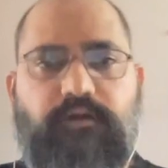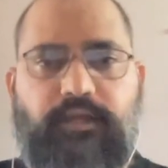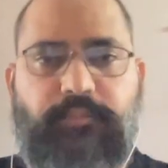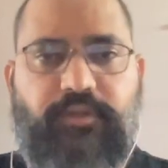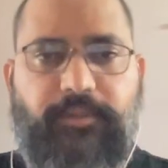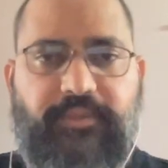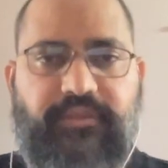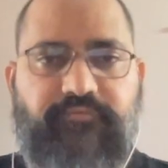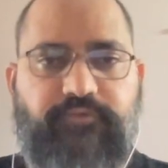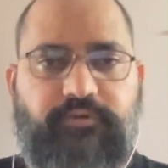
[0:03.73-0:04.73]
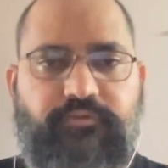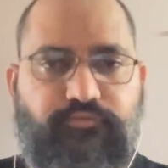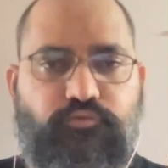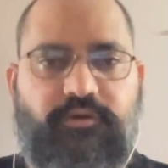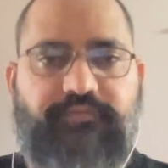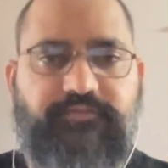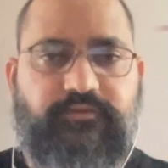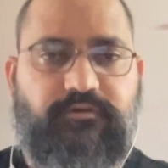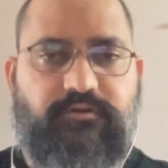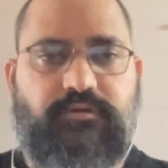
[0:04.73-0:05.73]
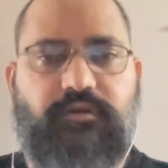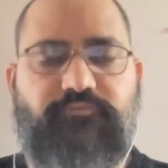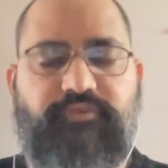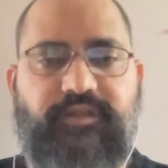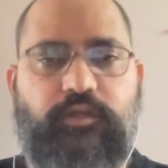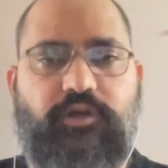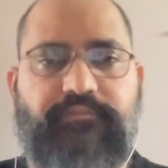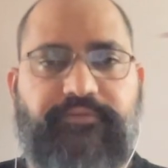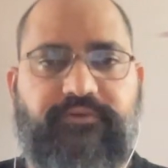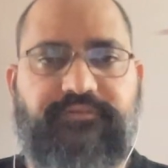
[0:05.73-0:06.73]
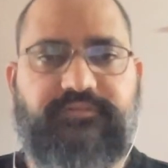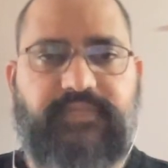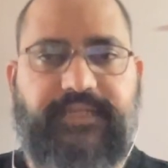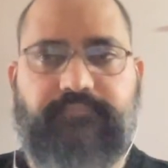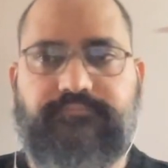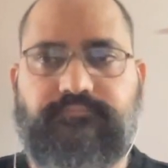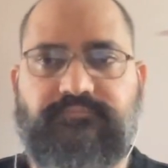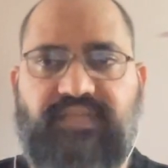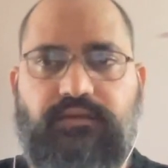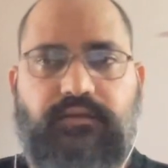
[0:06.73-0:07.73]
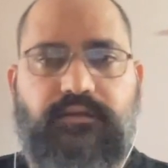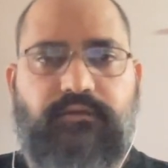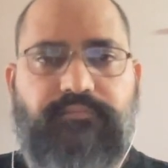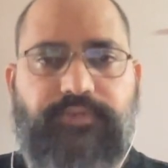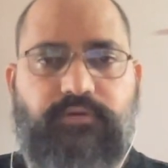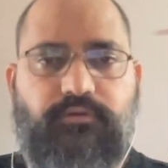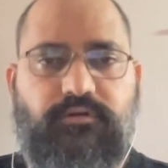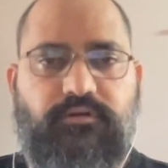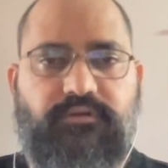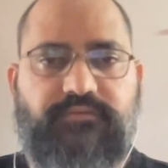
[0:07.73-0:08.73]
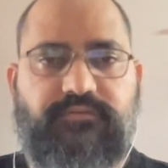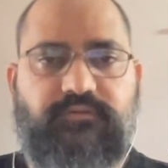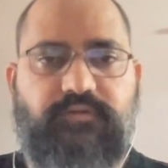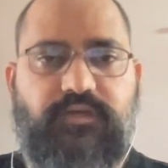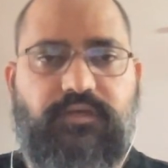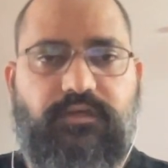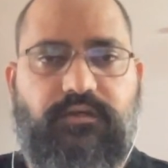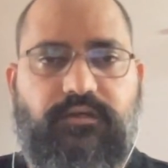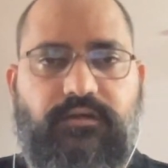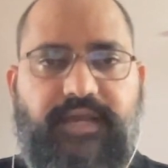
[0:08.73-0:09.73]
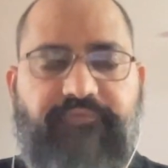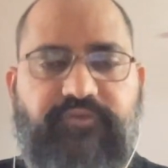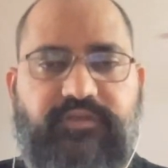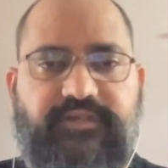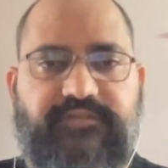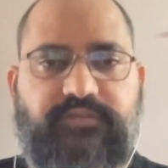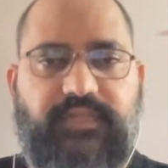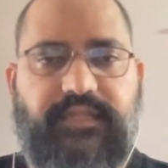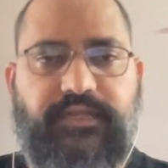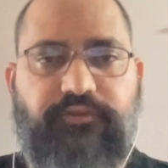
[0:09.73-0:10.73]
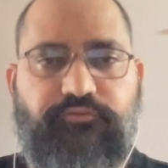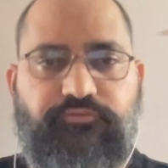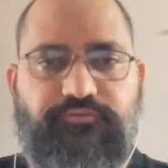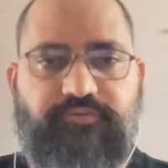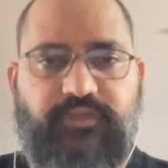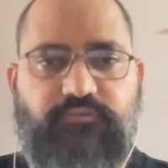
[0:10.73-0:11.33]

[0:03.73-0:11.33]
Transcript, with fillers: I'm coming in front of you after a very long period of time because I feel there is nothing new to say.